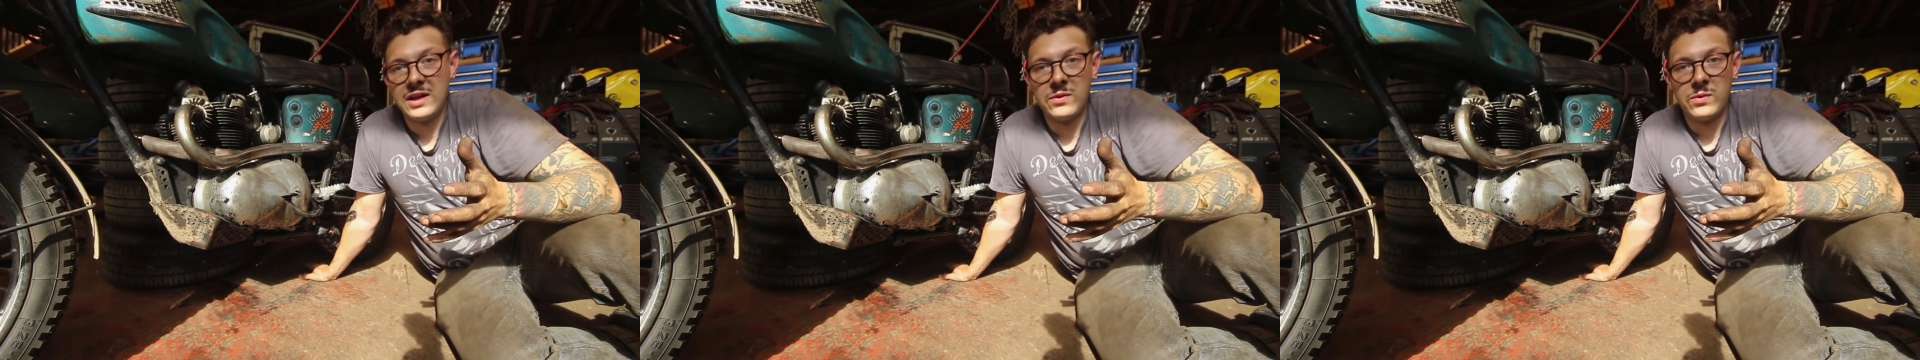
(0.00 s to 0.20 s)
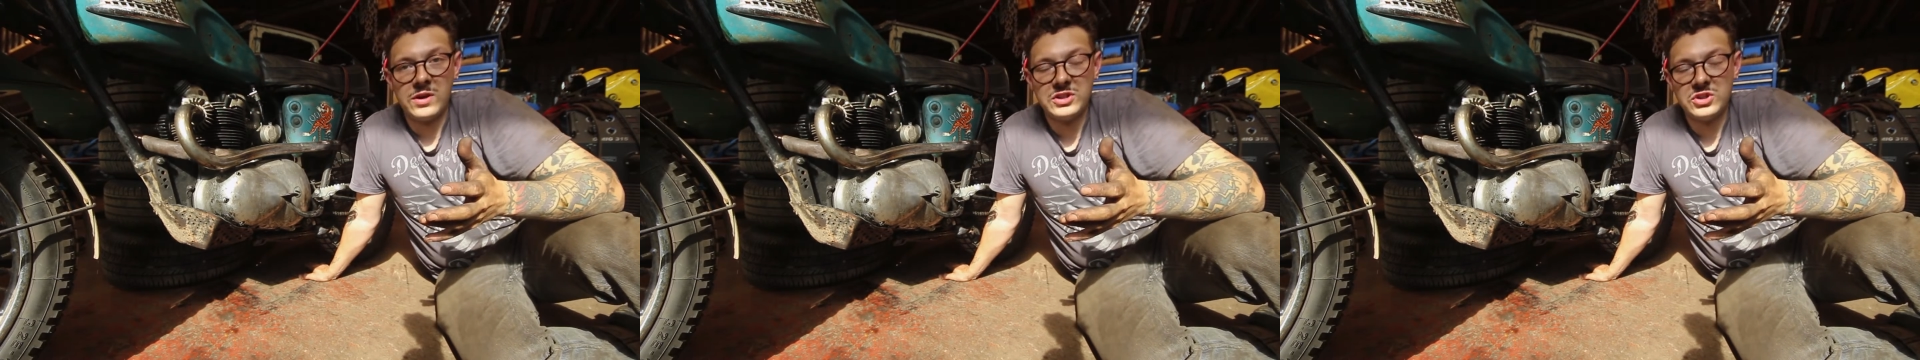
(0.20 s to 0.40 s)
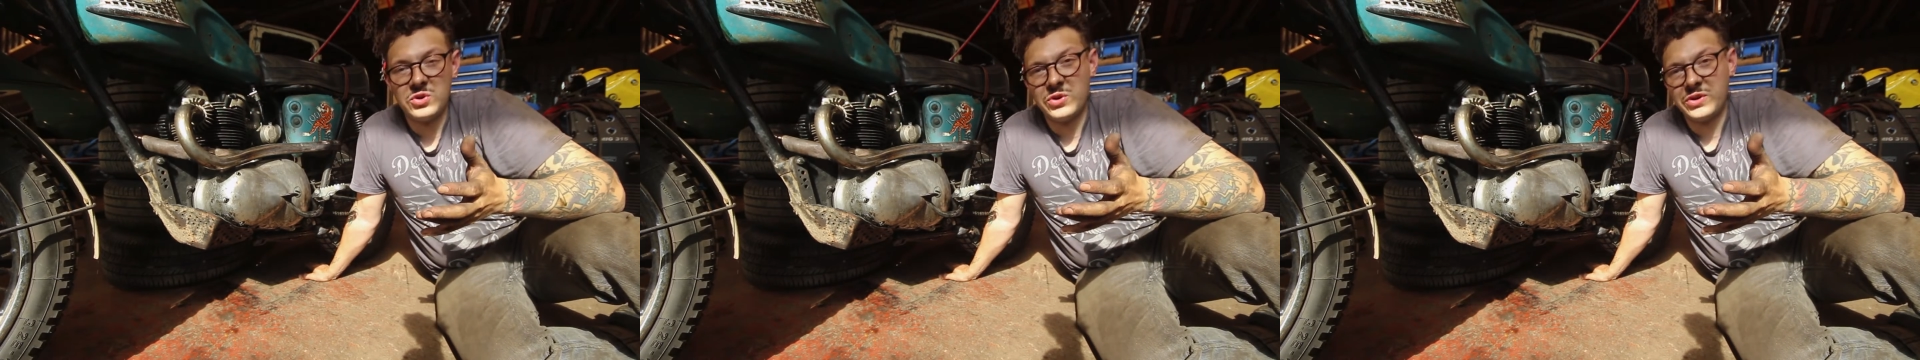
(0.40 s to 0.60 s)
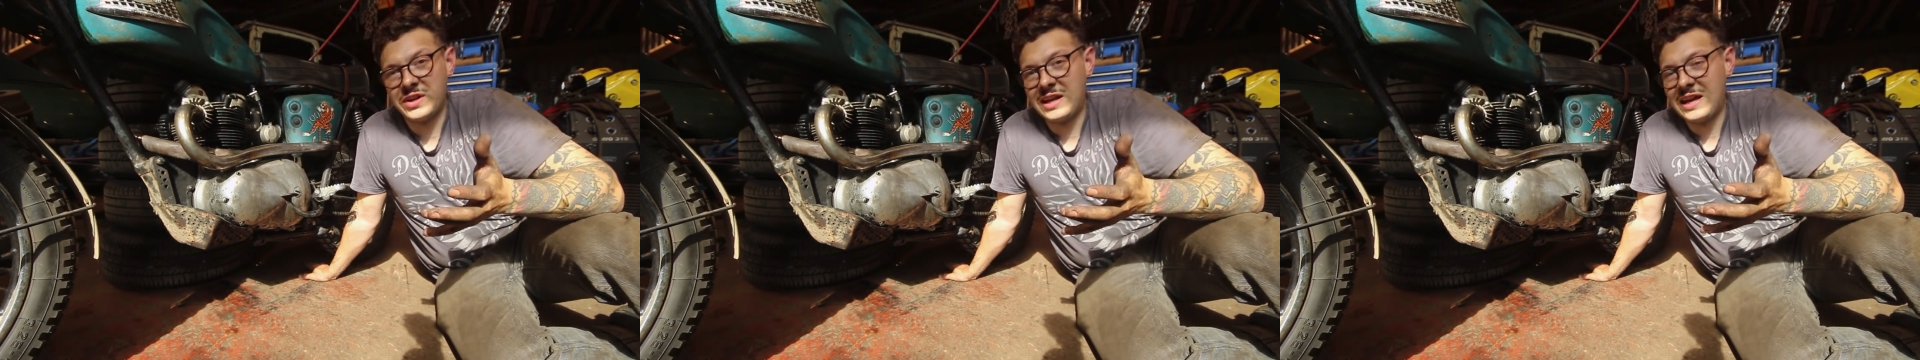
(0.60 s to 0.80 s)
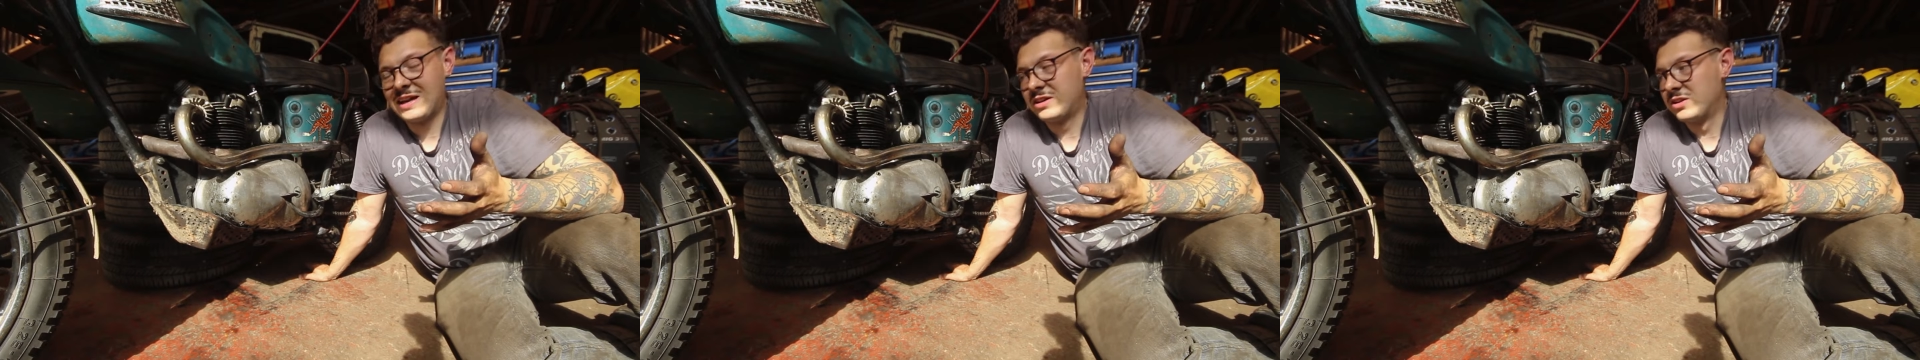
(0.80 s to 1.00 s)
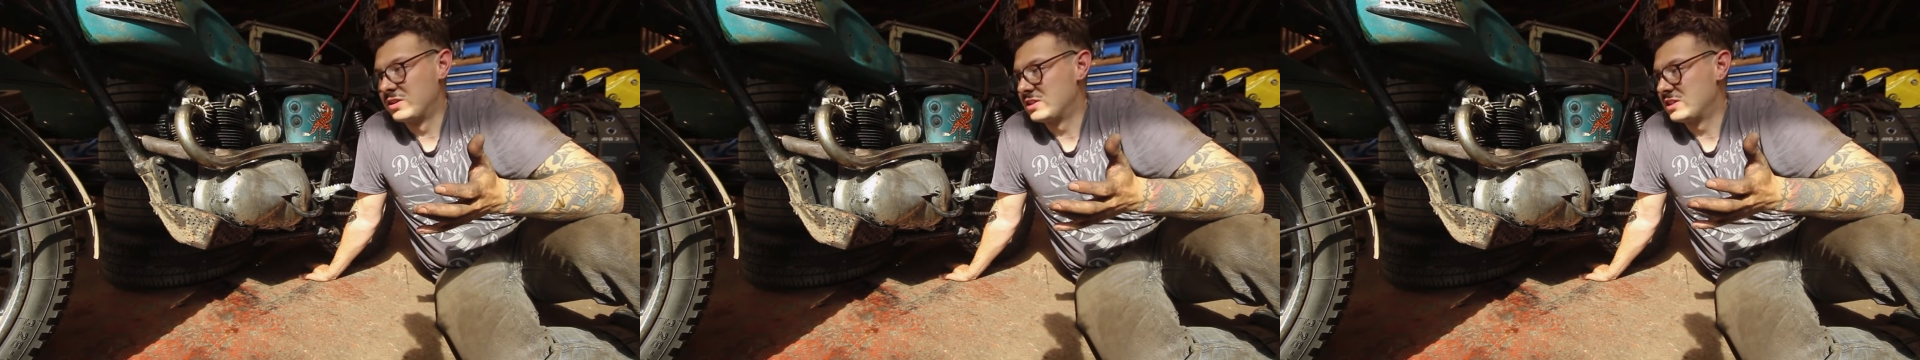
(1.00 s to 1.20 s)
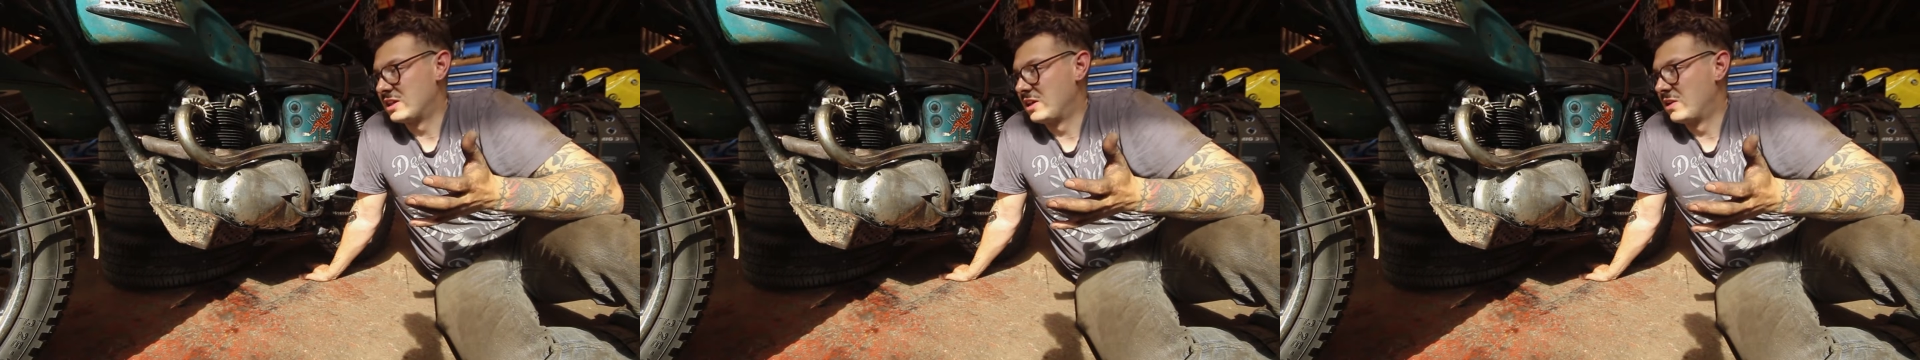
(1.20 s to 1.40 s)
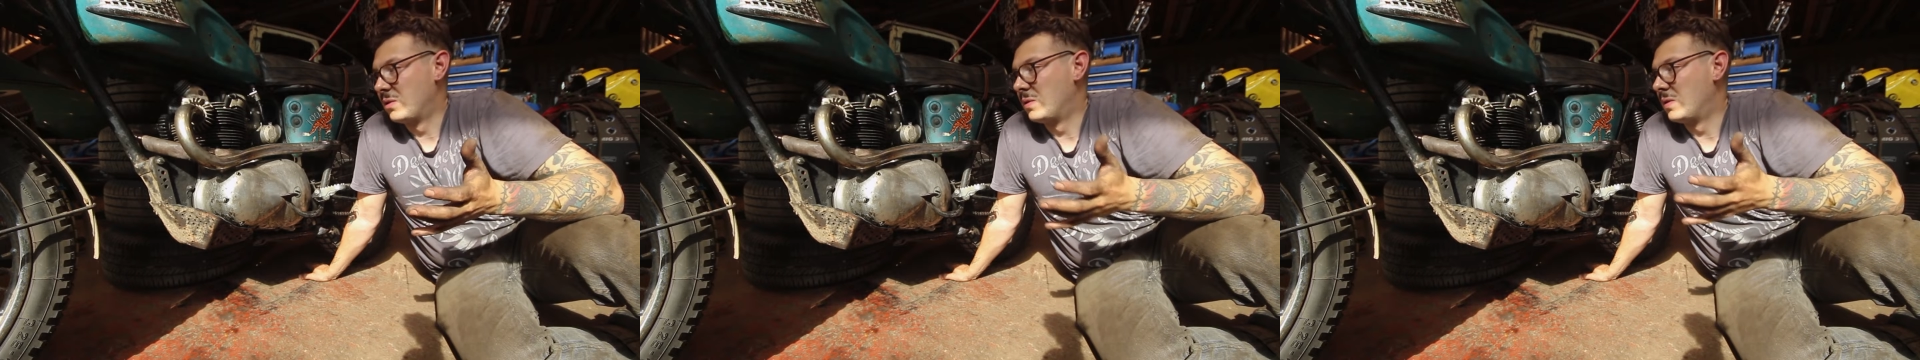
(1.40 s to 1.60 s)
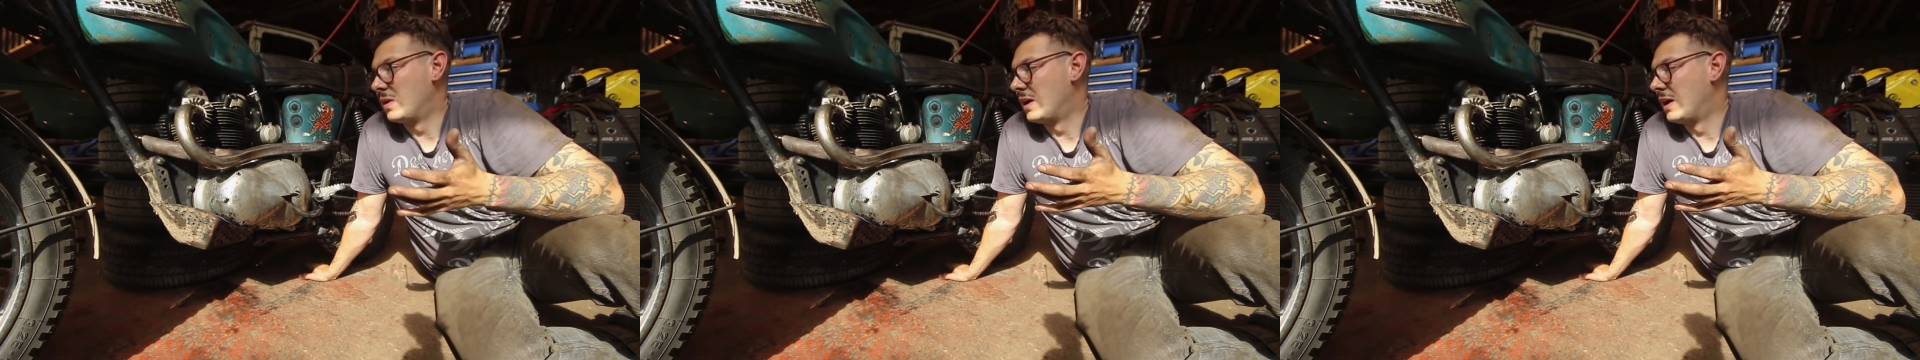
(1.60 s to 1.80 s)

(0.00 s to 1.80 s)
otherwise you're not going to get a good seal,